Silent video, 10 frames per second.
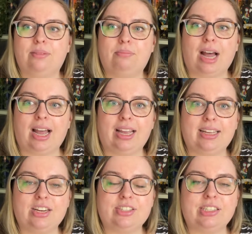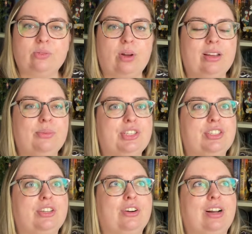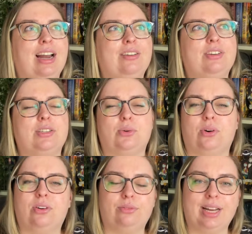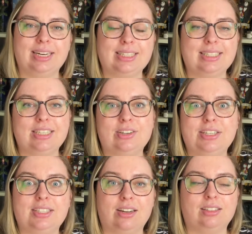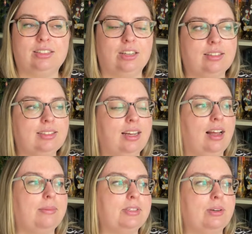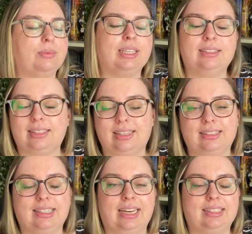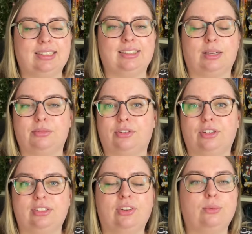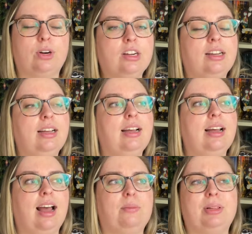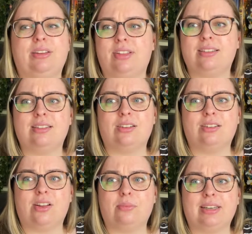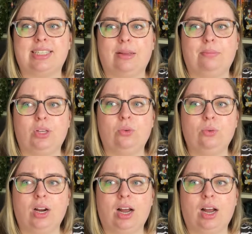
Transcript: by Kiersten White, which is her kind of historical fantasy series, young adult. So I'm really excited to get into some of her adult work. I believe this is her adult debut.